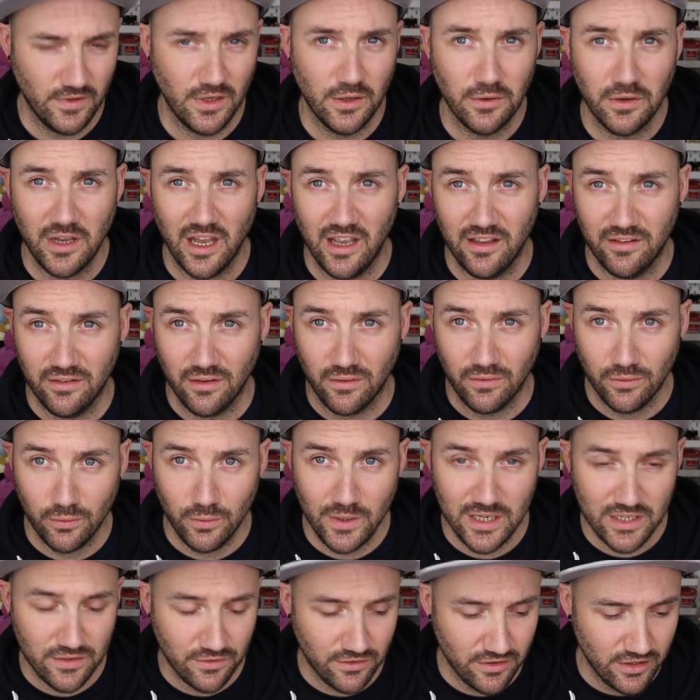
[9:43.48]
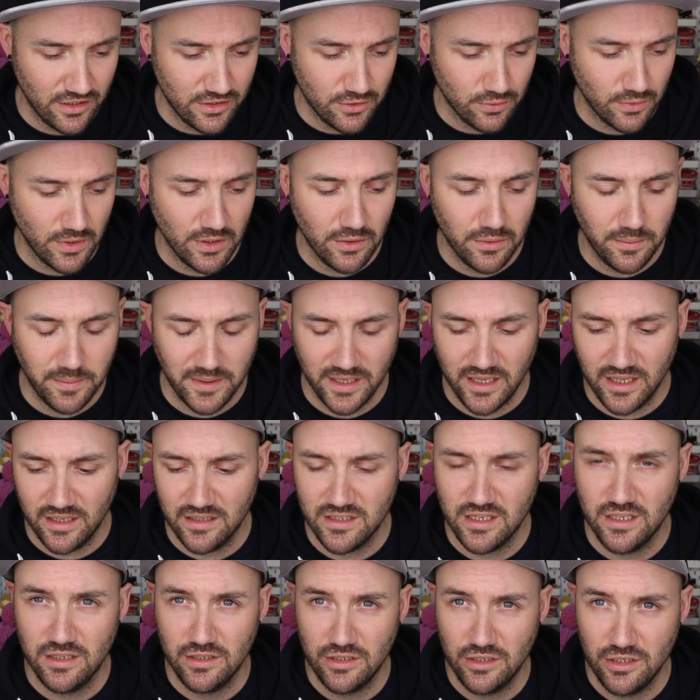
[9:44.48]
Okay, so I've switched the drill bit
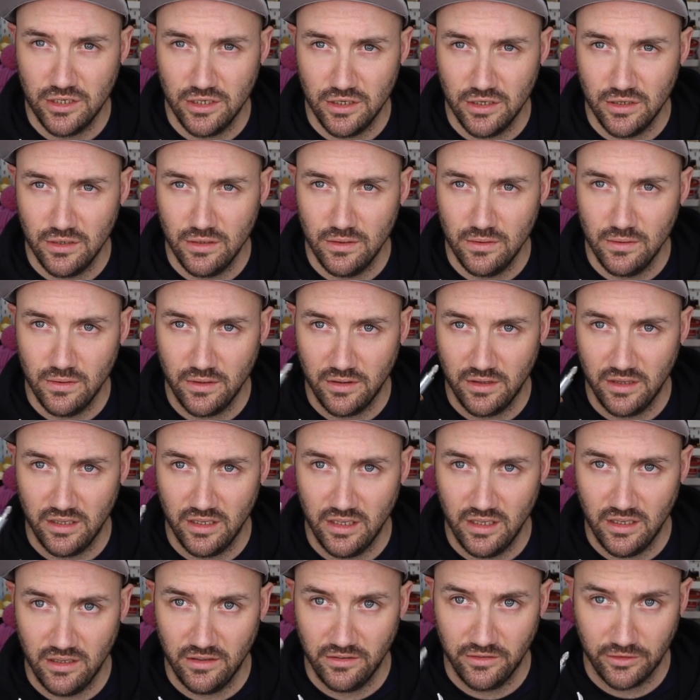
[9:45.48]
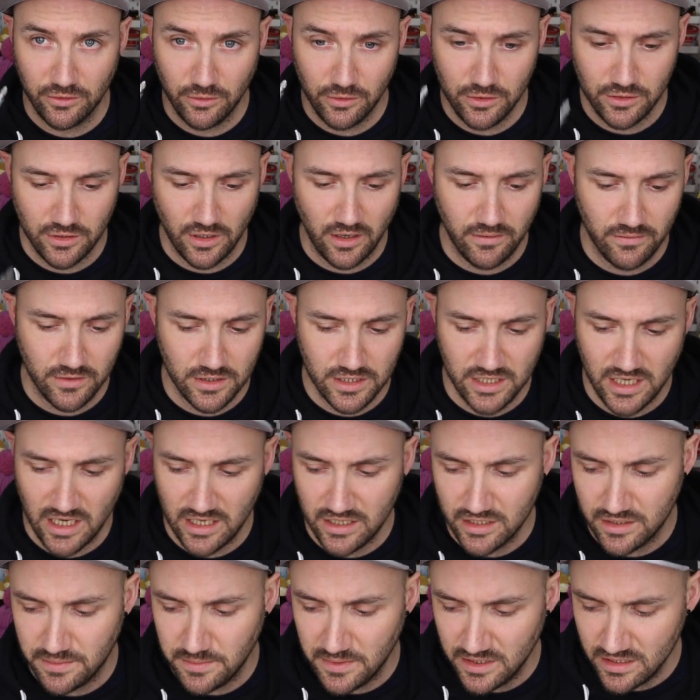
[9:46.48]
to the screwdriver
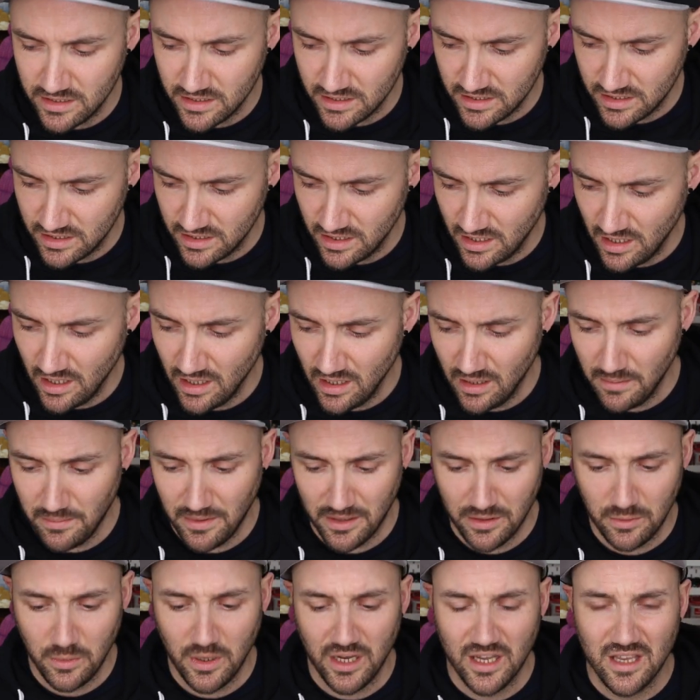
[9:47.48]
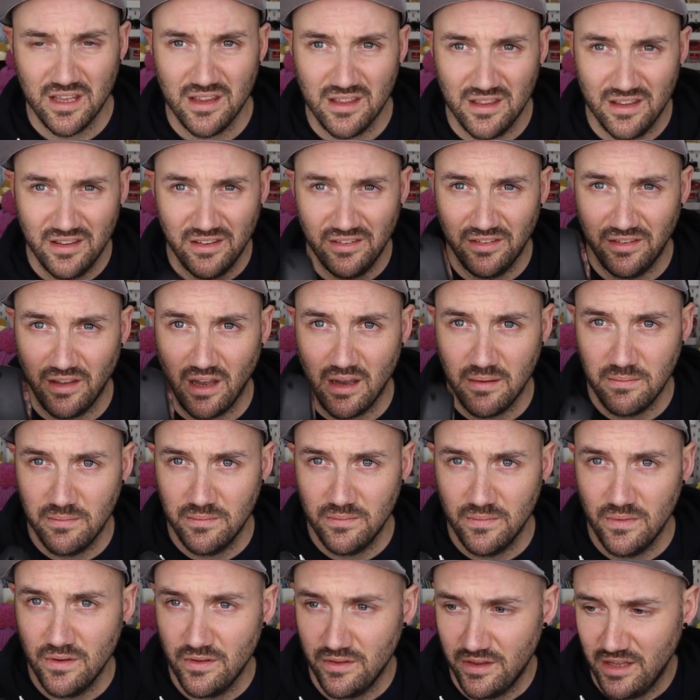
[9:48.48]
attachment. By the way, this
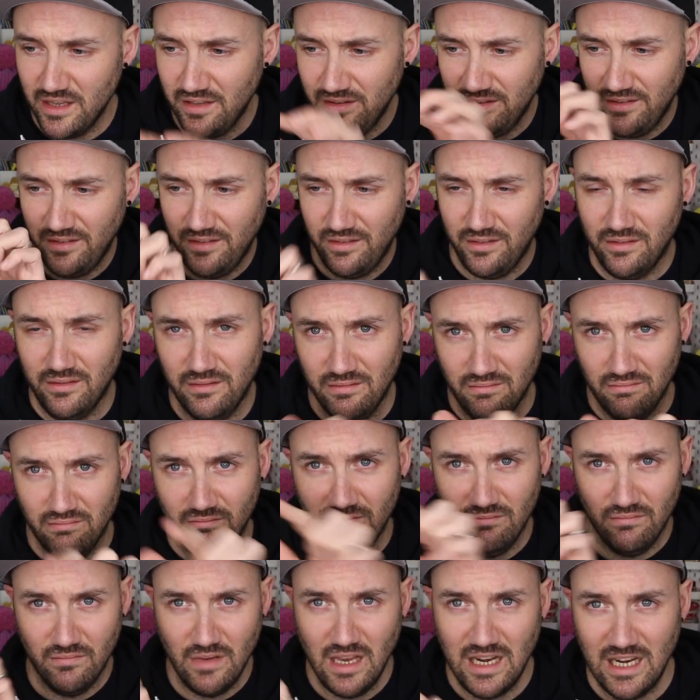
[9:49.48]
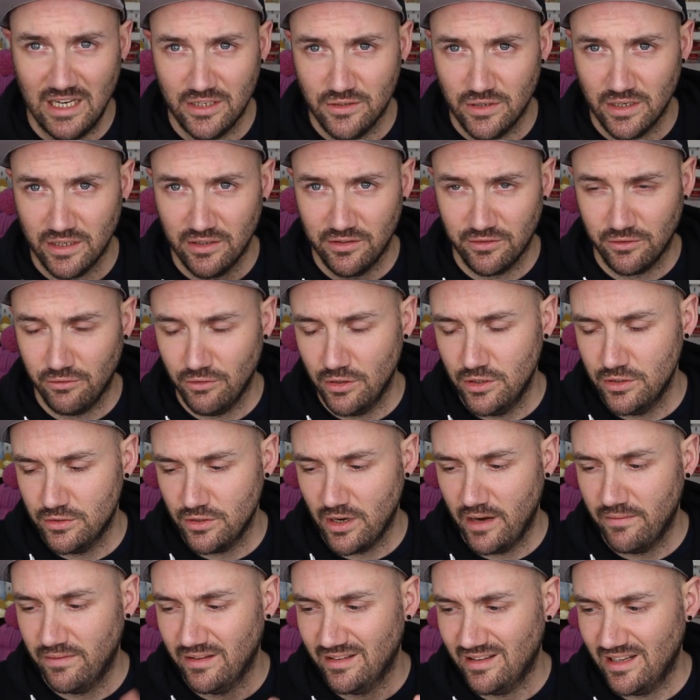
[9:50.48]
electric
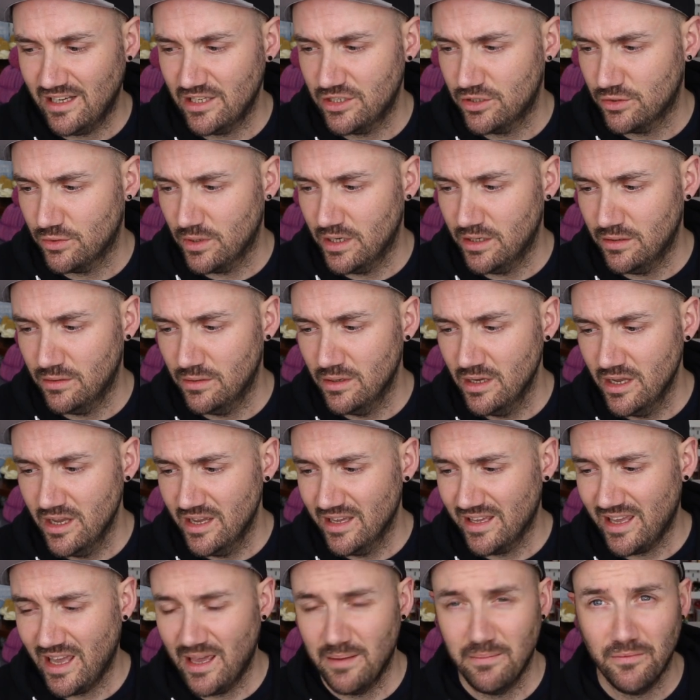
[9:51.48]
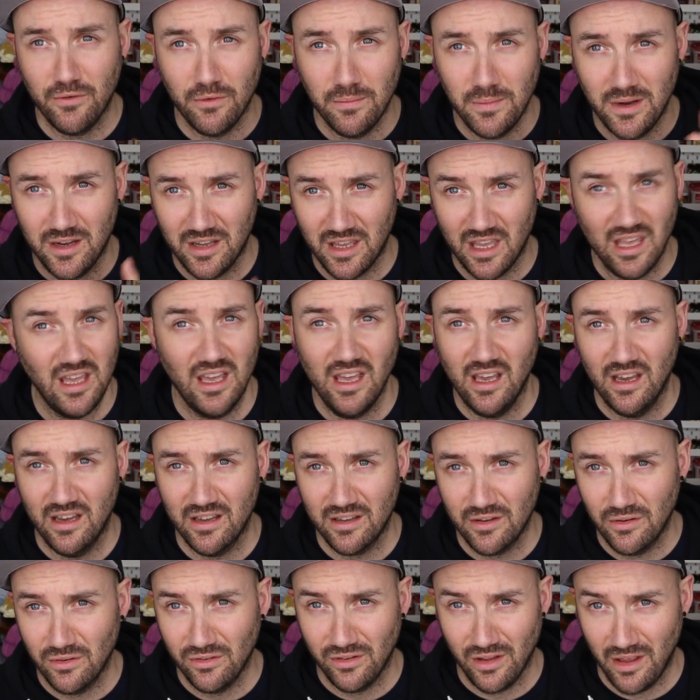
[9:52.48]
screwdriver slash drill came from IKEA.
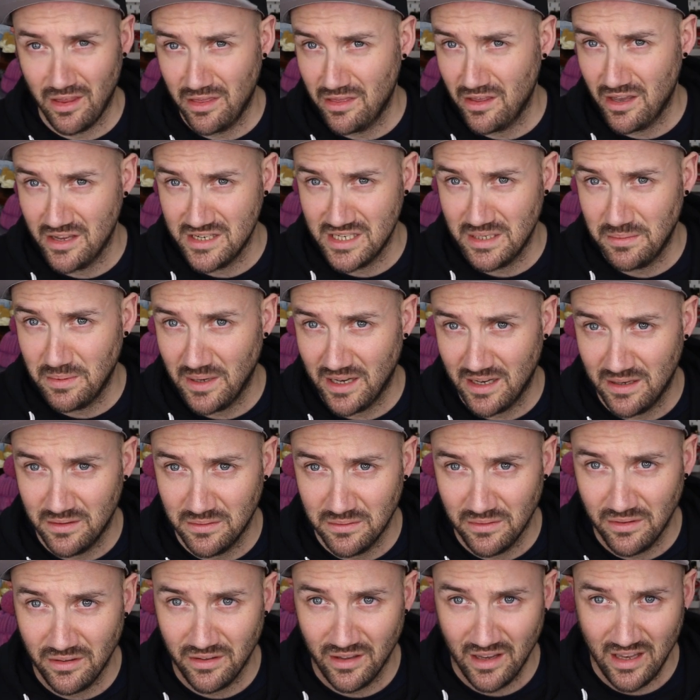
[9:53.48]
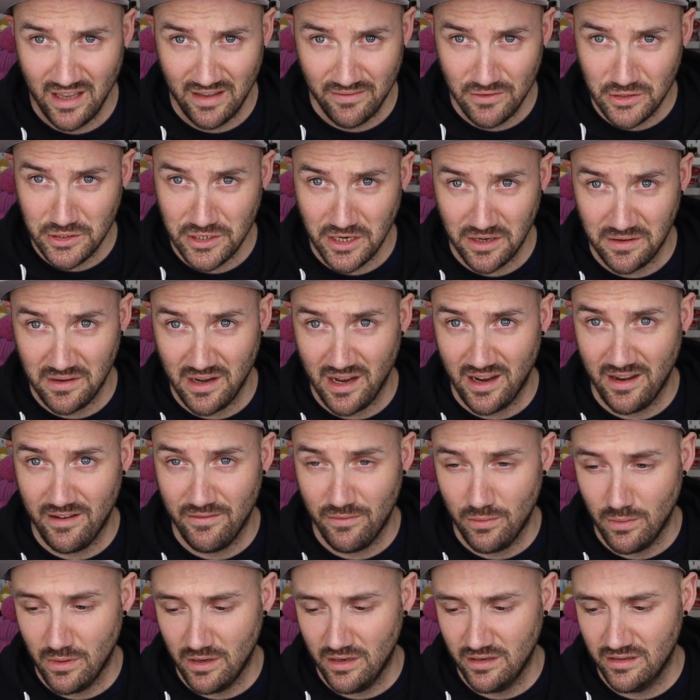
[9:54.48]
It cost like £30. If you don't
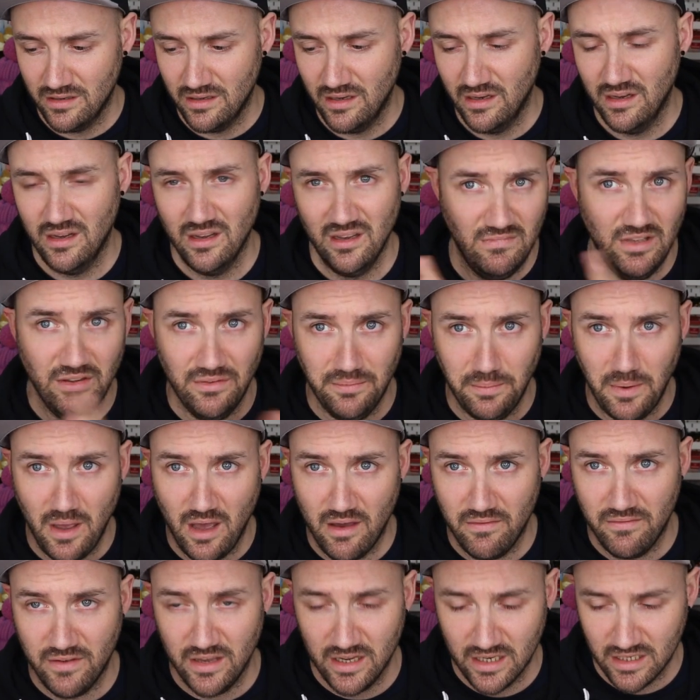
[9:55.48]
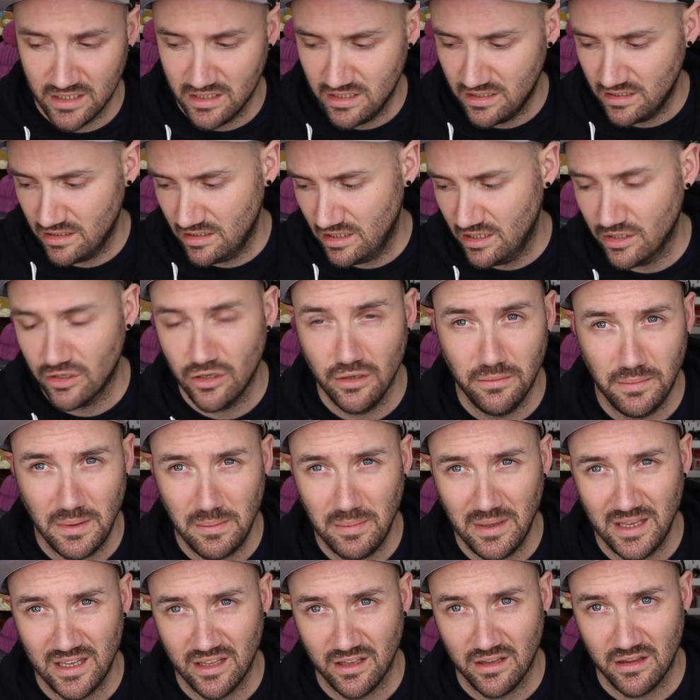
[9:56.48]
have one, it's perfect. It could be
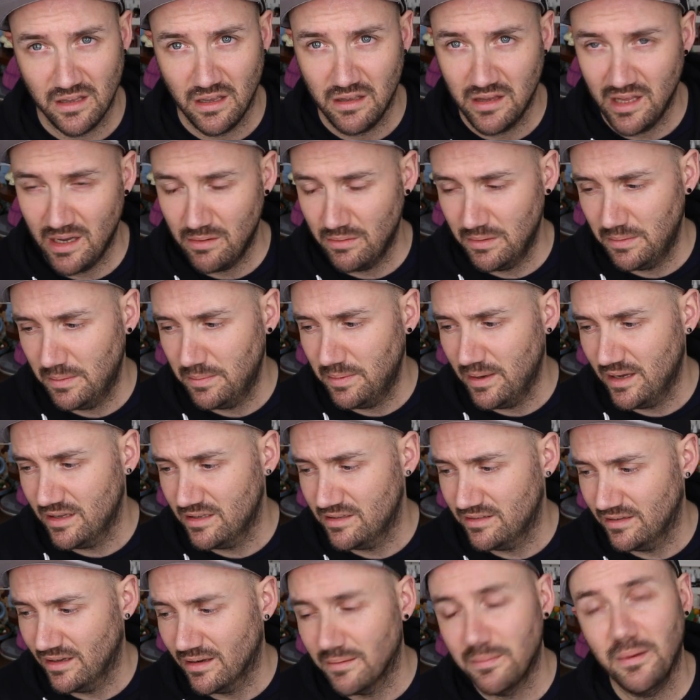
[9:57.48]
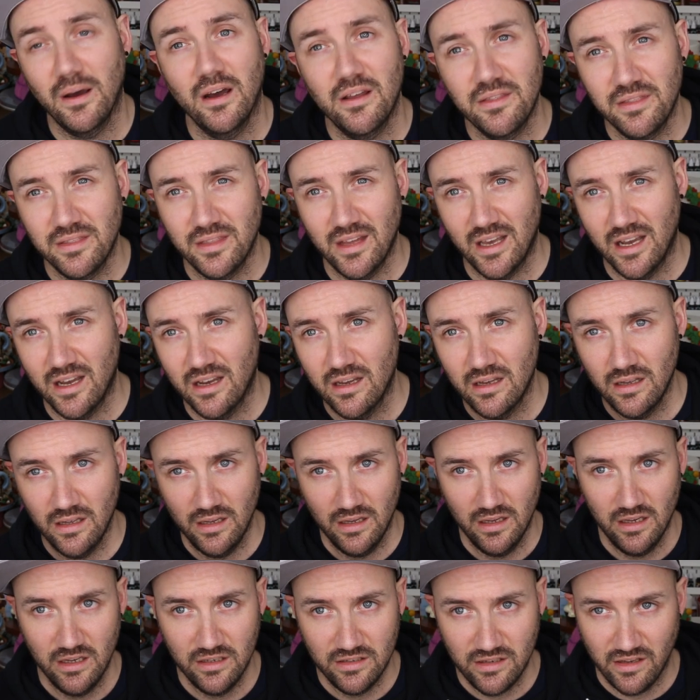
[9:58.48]
pink though, that would be better. But other than that,
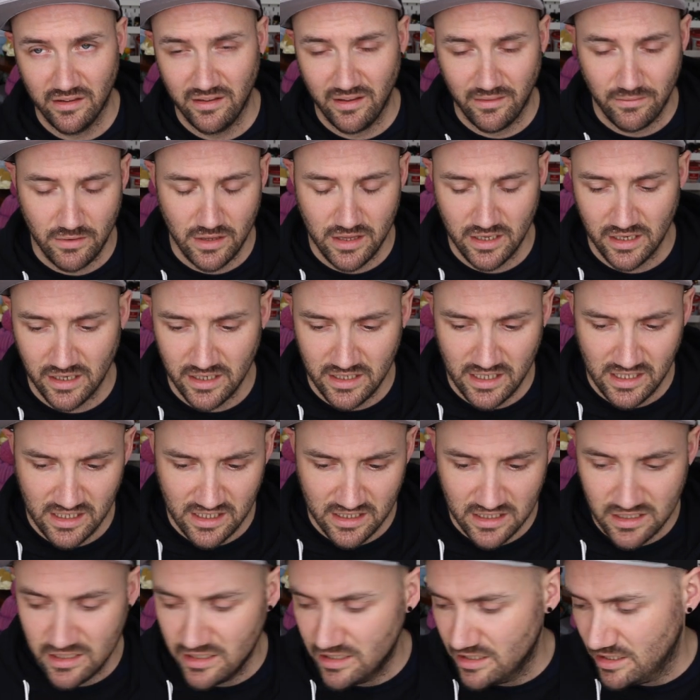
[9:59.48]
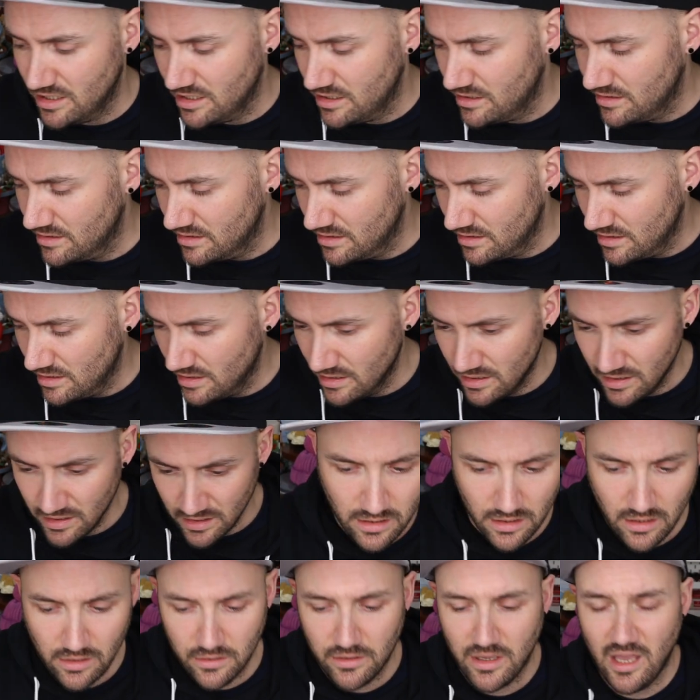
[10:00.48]
it does everything I need it to do.
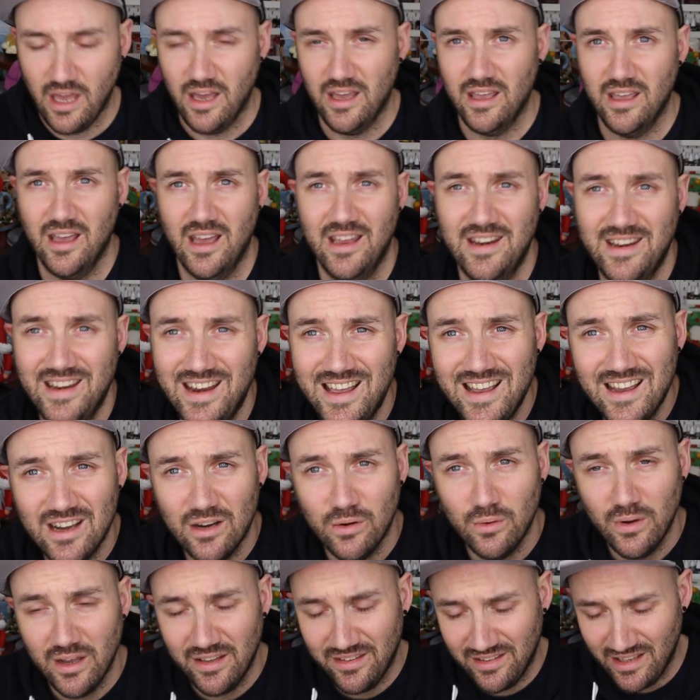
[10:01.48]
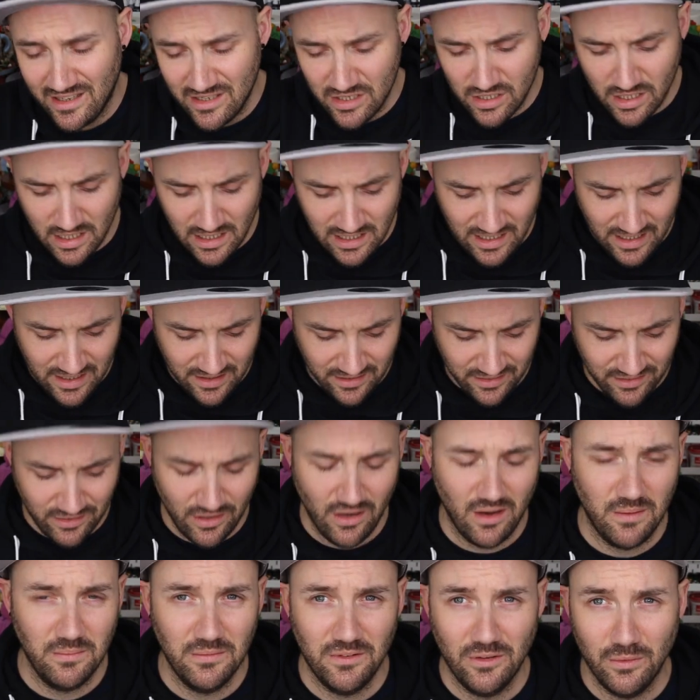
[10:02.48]
Okay, and now essentially it is
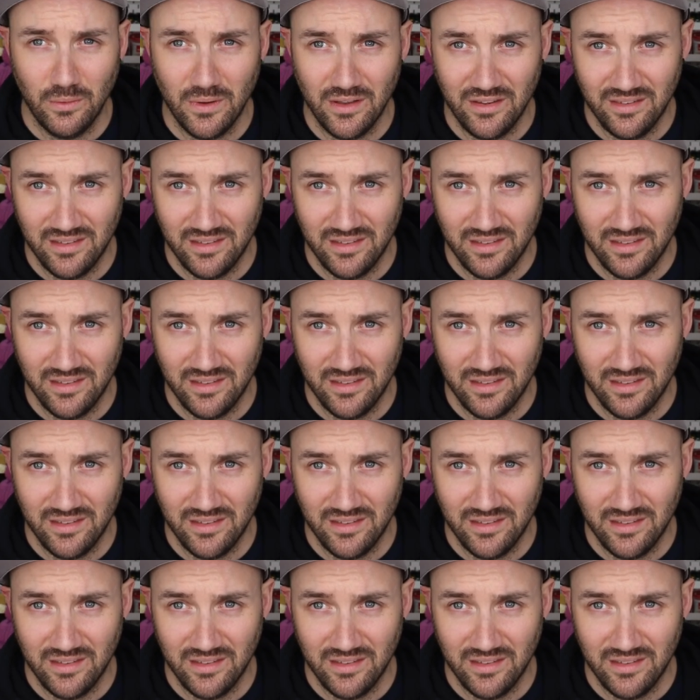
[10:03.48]
time to